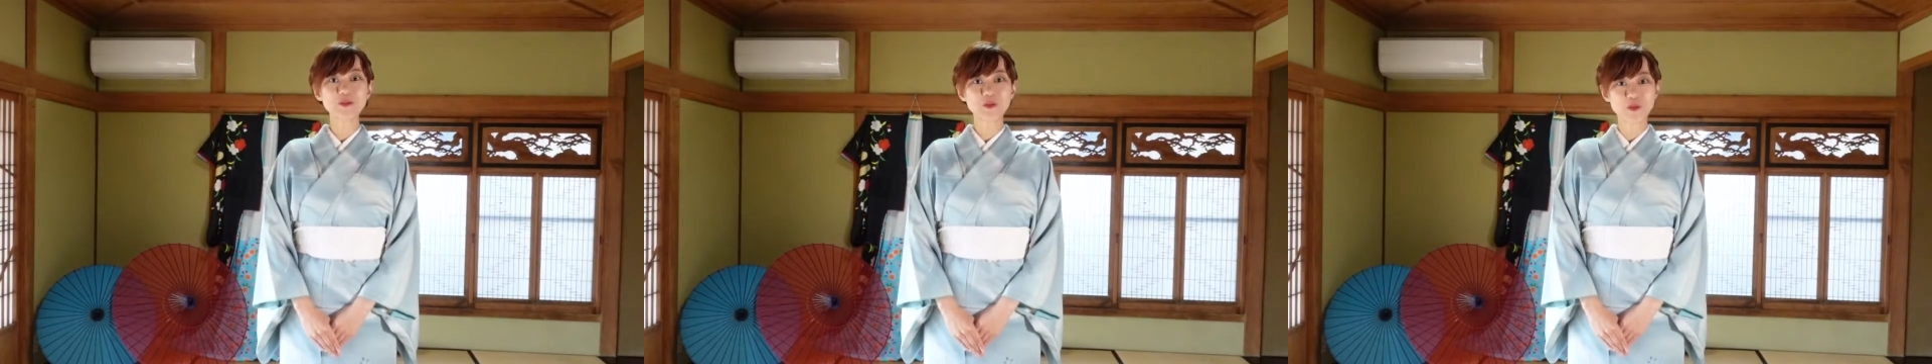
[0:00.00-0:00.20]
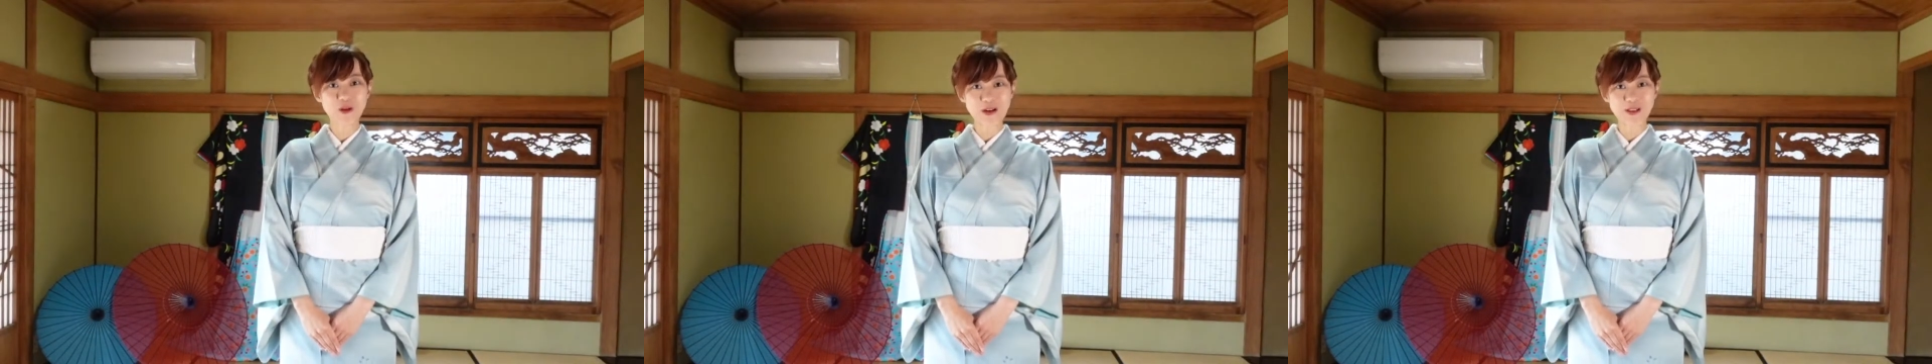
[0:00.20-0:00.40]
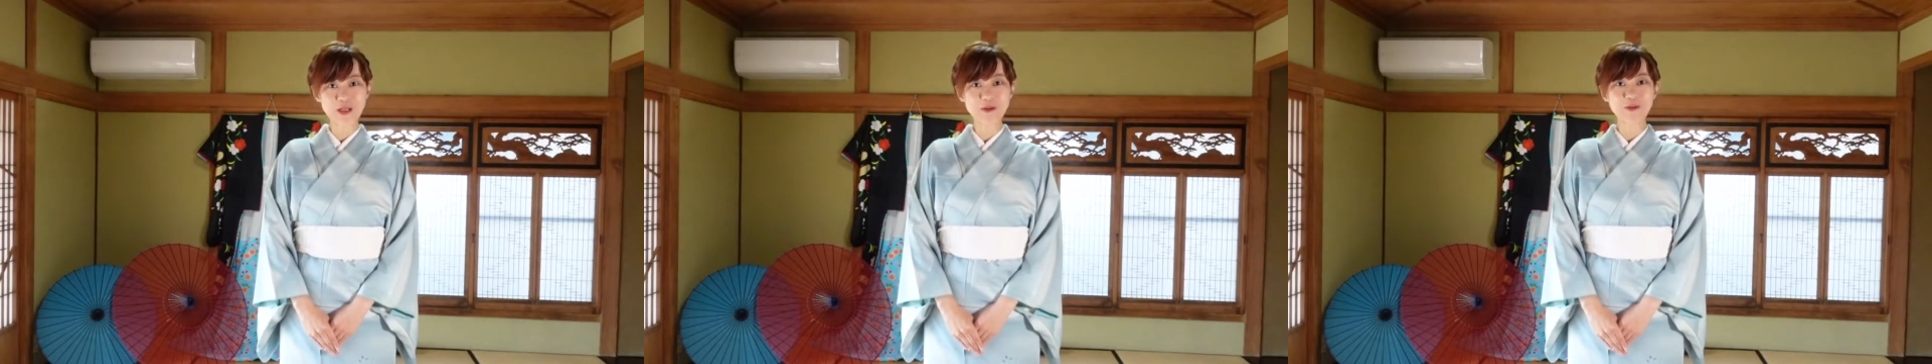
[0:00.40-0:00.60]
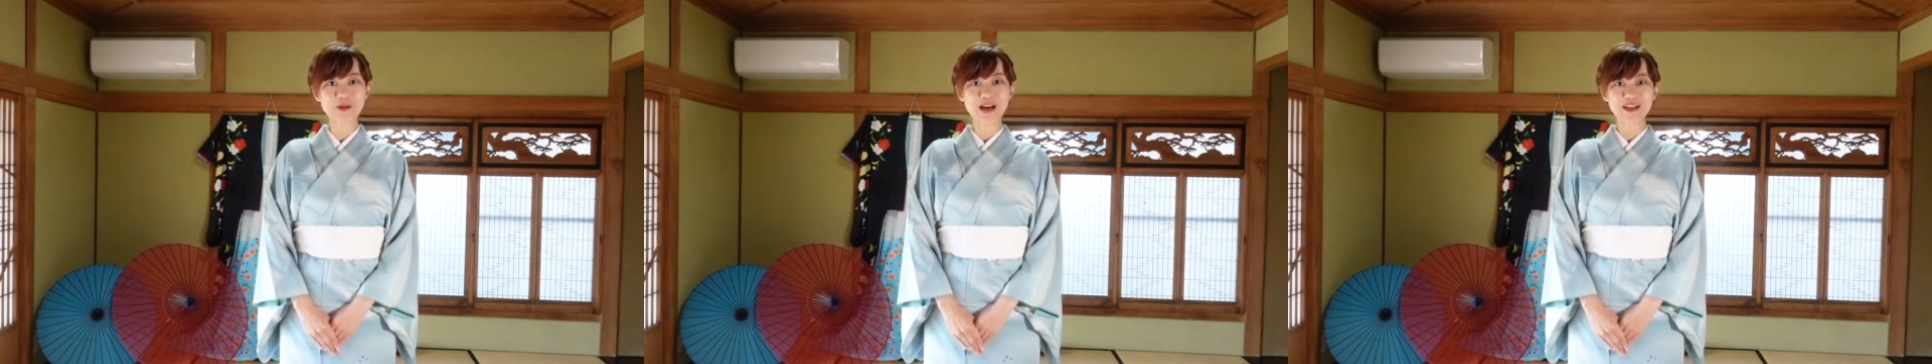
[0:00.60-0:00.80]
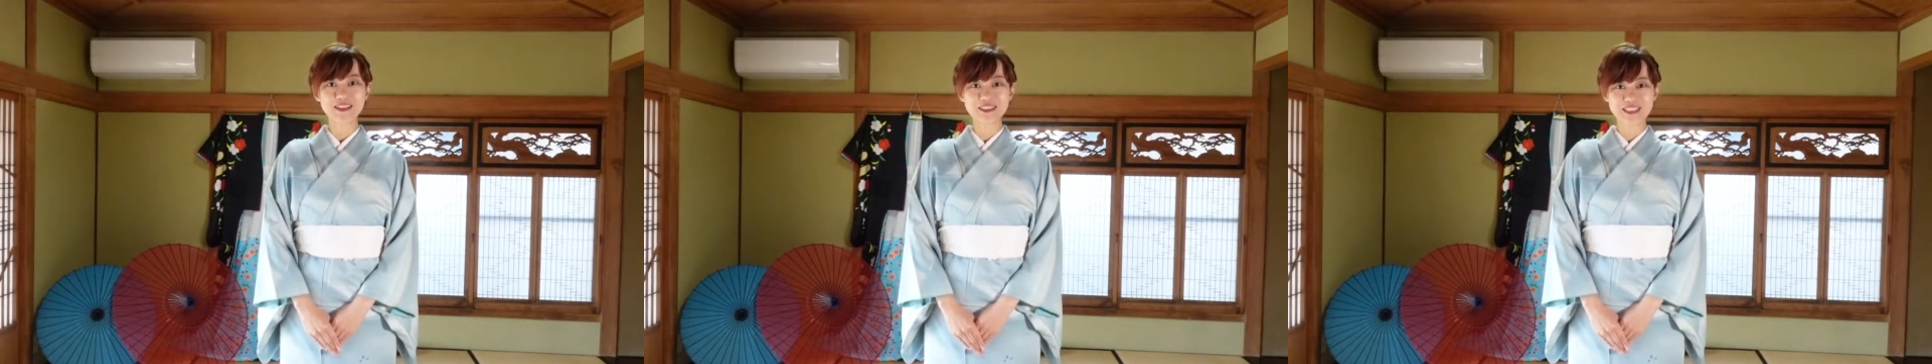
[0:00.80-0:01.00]
Welcome
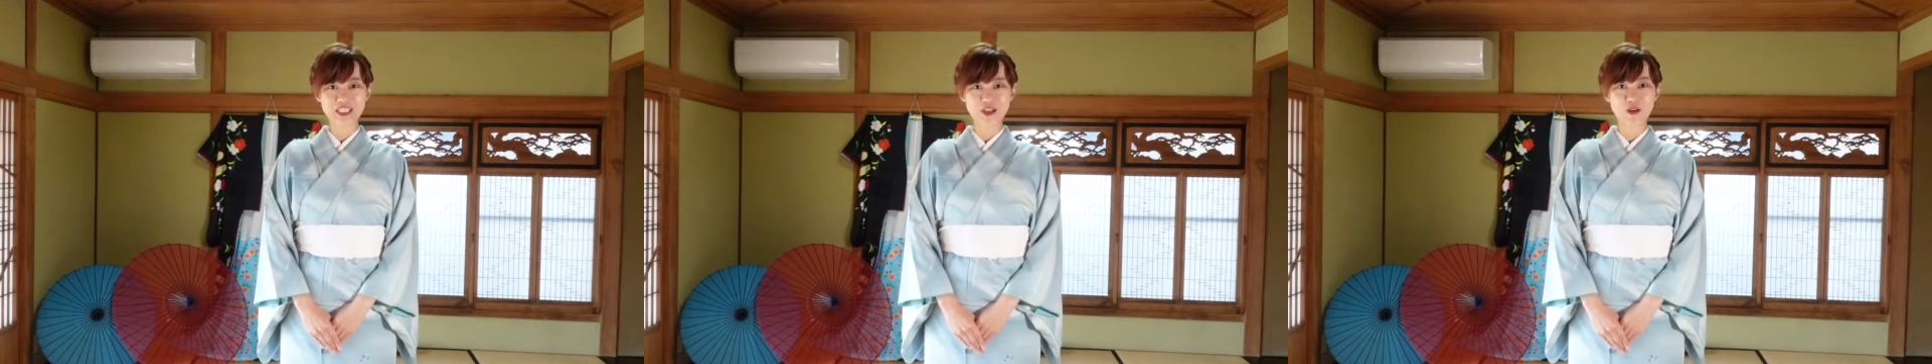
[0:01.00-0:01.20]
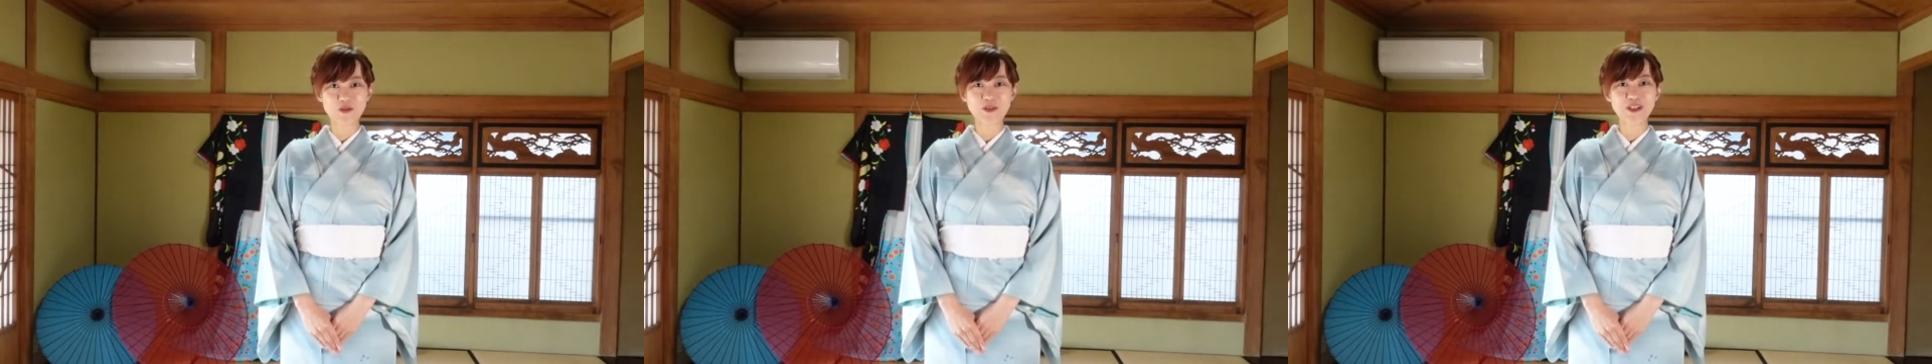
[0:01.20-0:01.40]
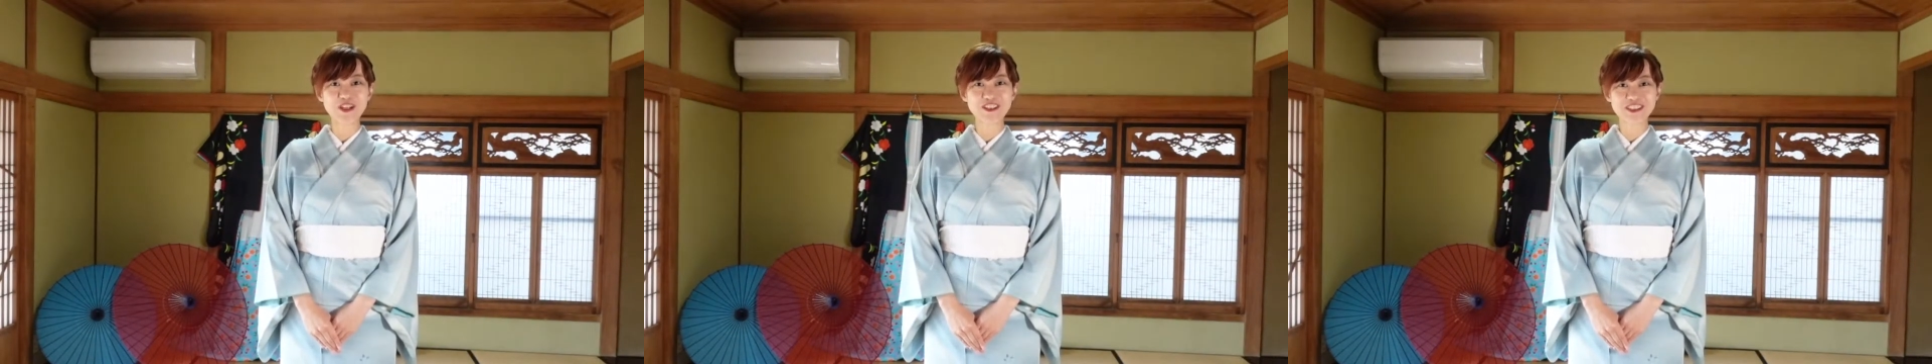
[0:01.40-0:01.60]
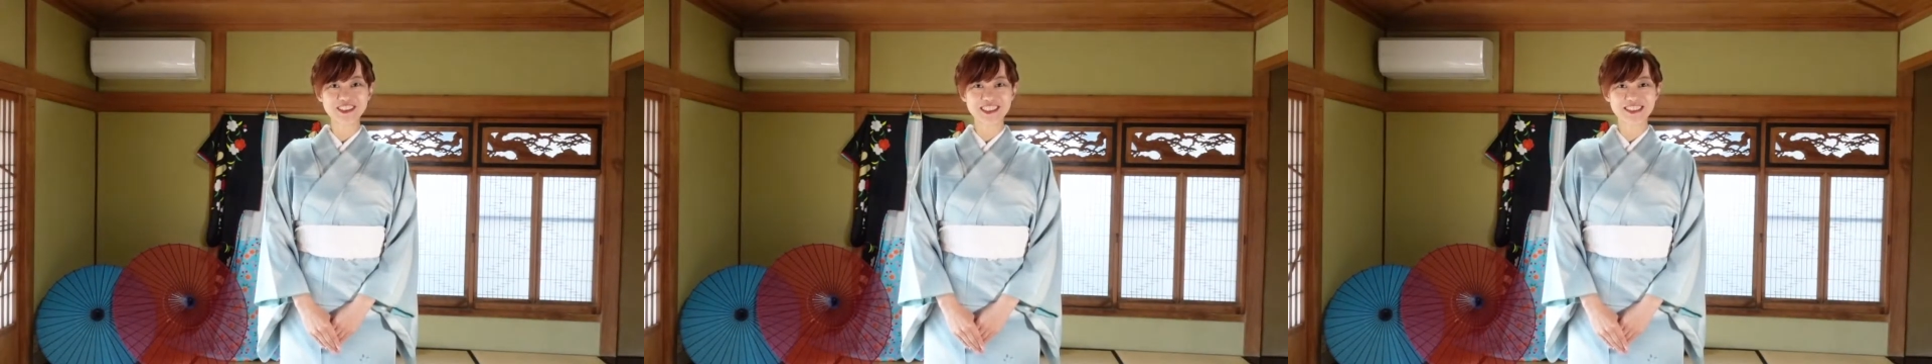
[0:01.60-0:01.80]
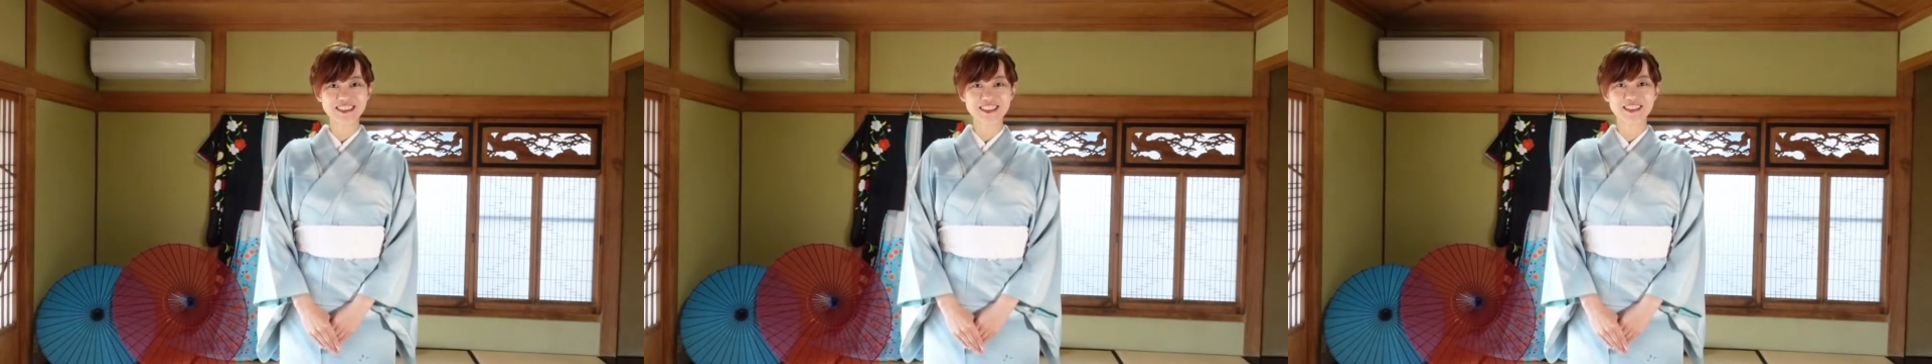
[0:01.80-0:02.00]
back to NIhon-buyo
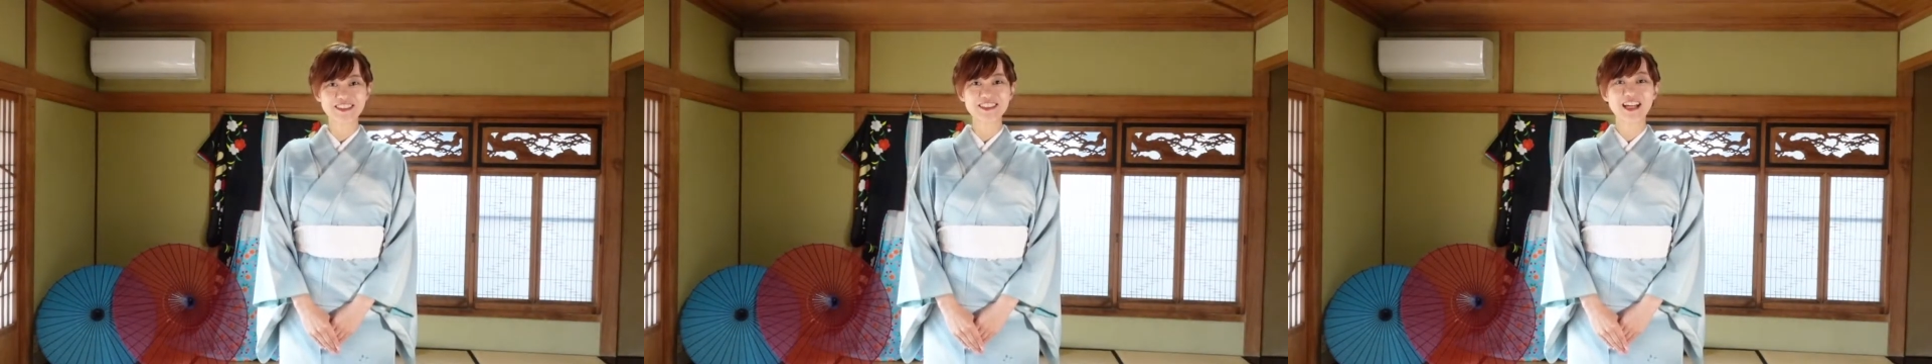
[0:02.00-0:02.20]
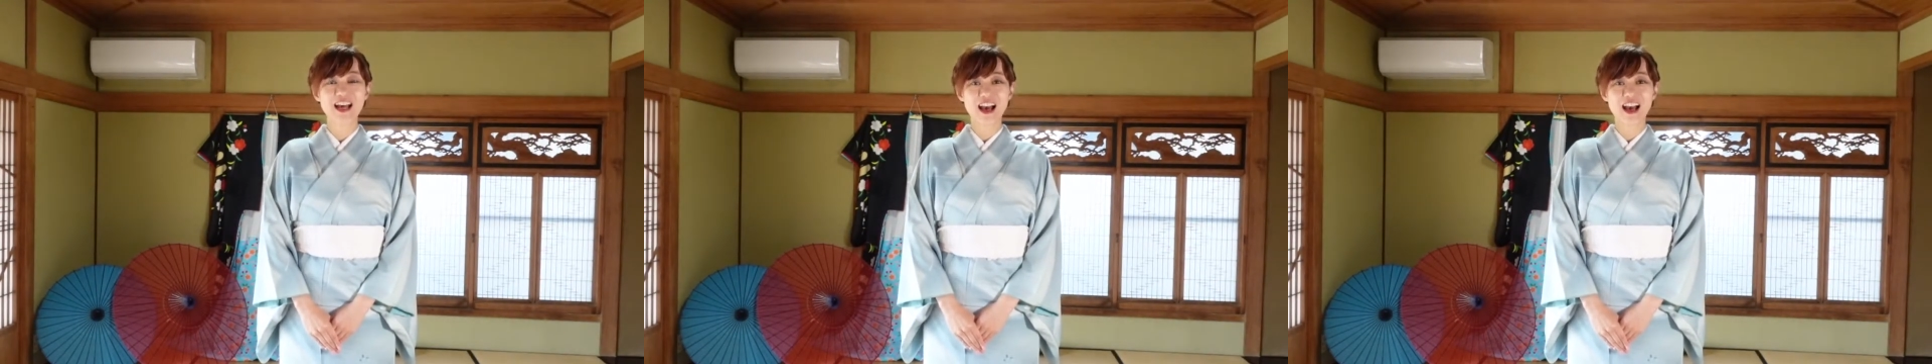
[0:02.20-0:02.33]
channel!